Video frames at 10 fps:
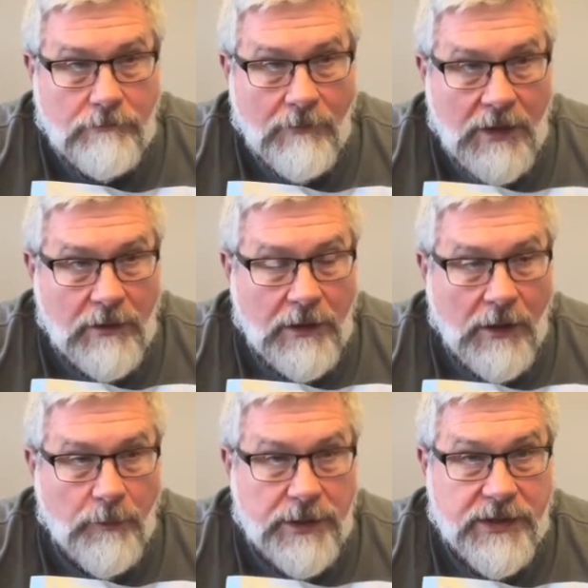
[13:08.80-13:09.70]
the
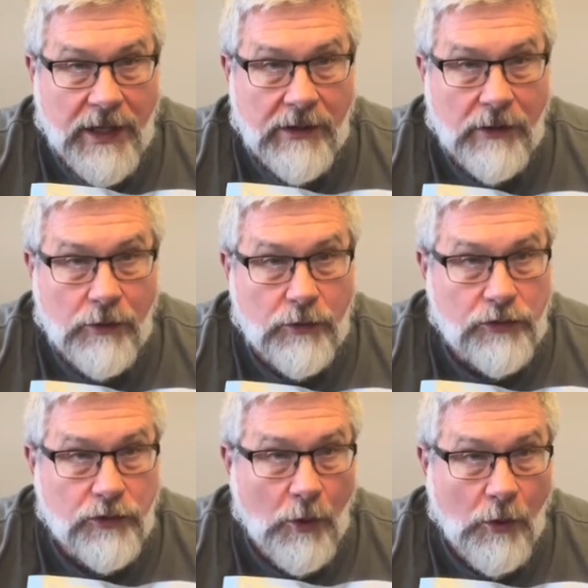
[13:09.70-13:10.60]

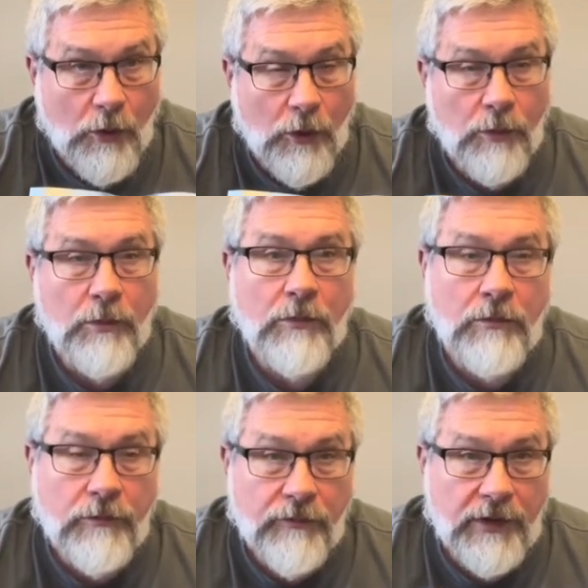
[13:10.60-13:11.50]
potatoes or
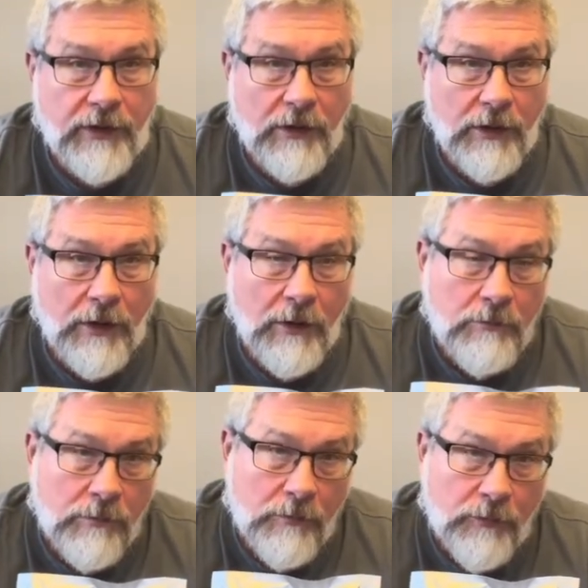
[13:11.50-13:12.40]
the
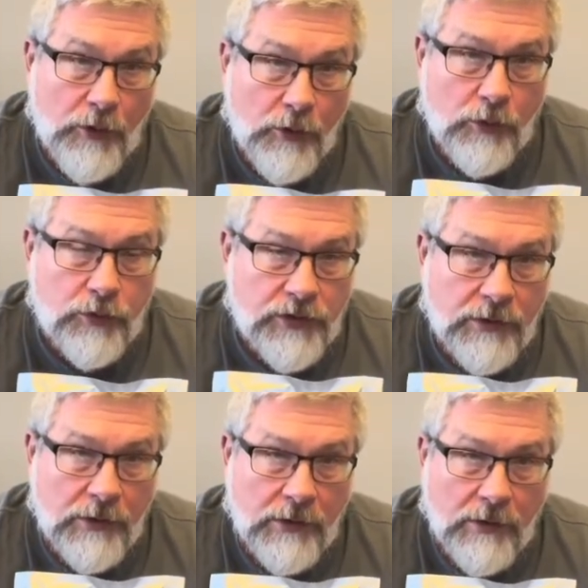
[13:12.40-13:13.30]
noodles,
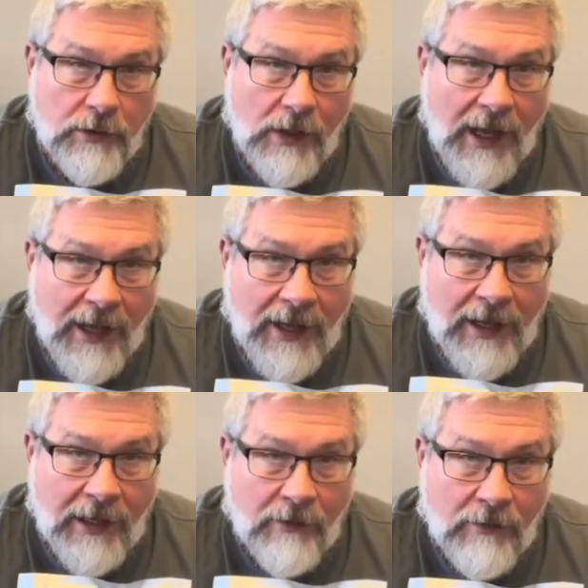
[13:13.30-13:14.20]
I
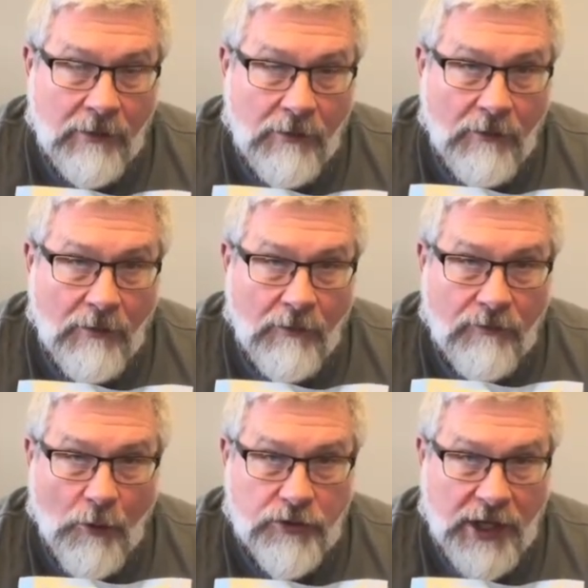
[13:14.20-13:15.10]
add
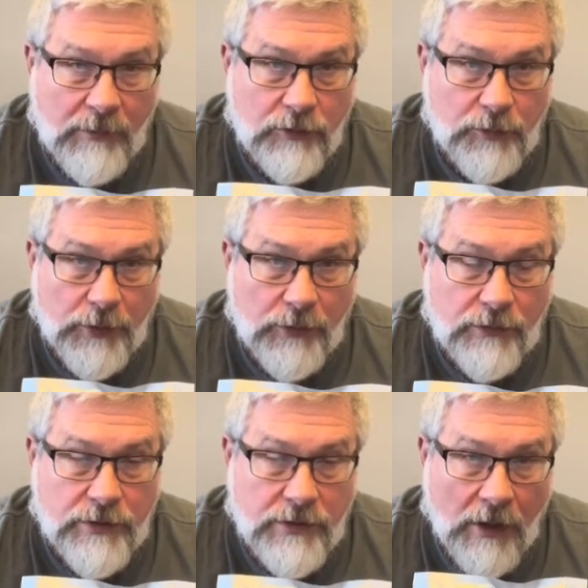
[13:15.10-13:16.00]
4
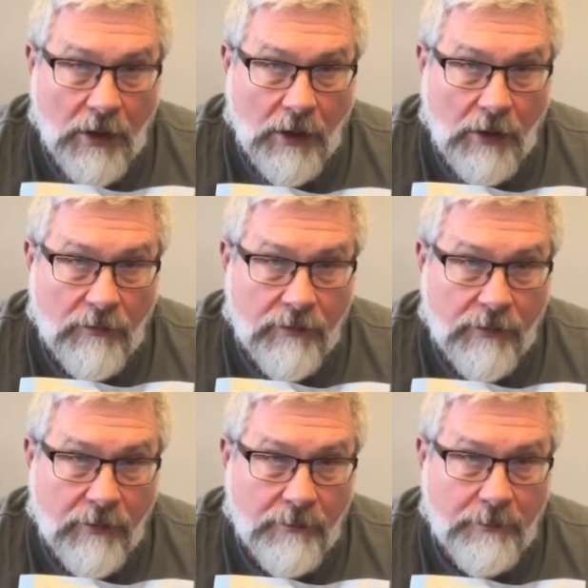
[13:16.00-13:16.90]
tablespoons of
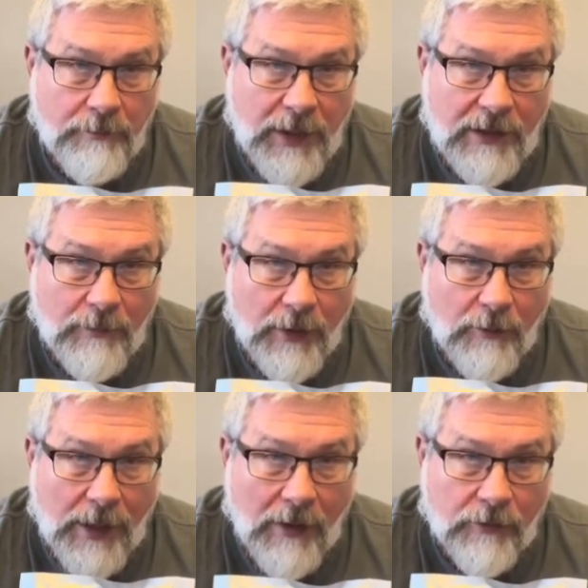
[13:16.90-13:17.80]
peanut butter
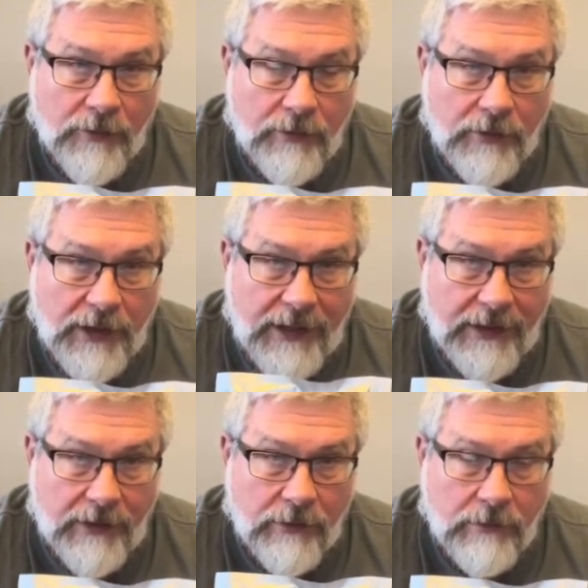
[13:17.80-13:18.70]
powder in here,